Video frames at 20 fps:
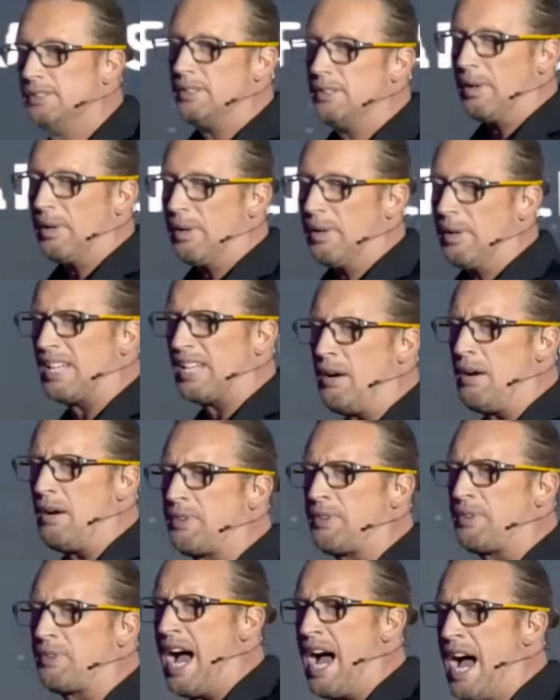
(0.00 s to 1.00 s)
But
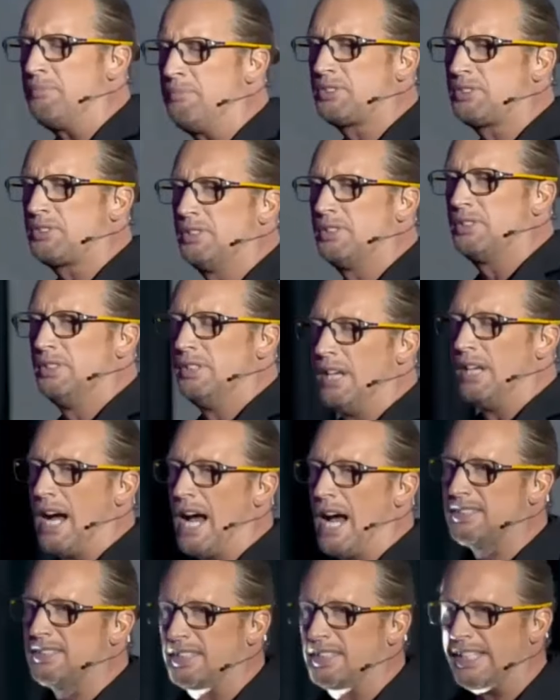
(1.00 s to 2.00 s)
sometimes,
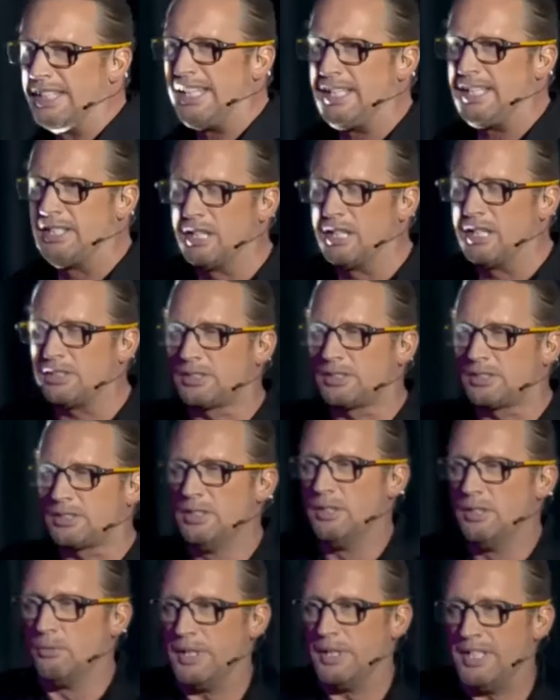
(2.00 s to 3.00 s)
as leaders,
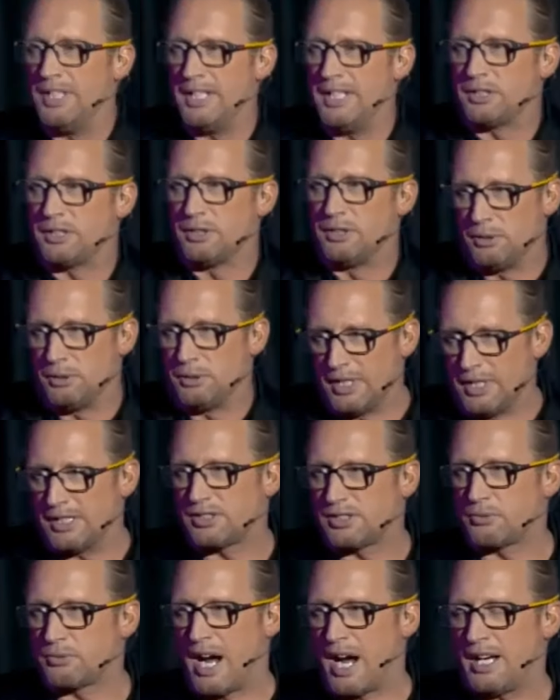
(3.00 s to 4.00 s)
we need to do
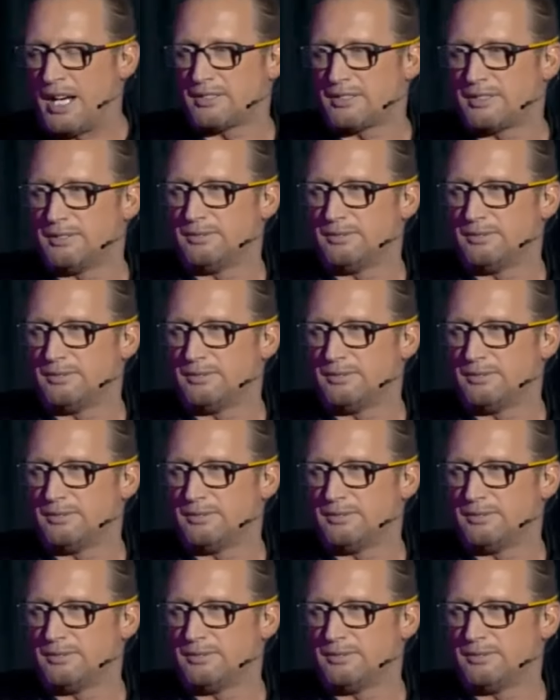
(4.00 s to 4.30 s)
this, right?